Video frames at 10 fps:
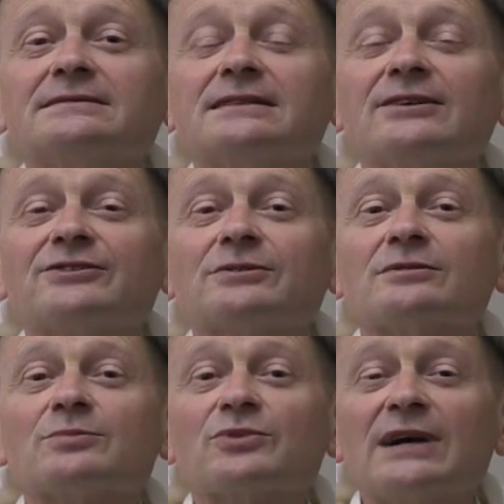a
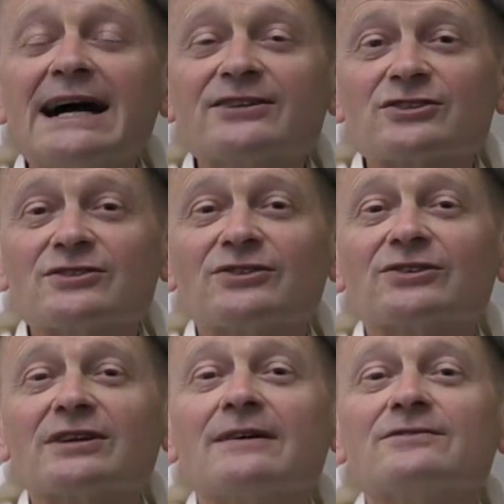certain
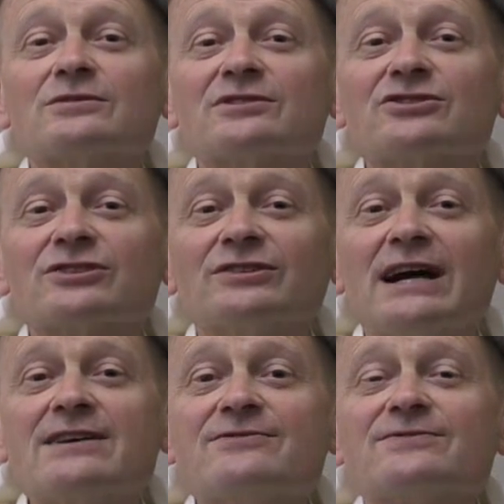practice of the Christian
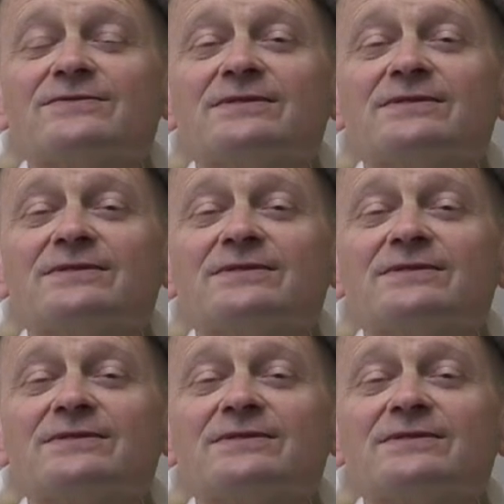life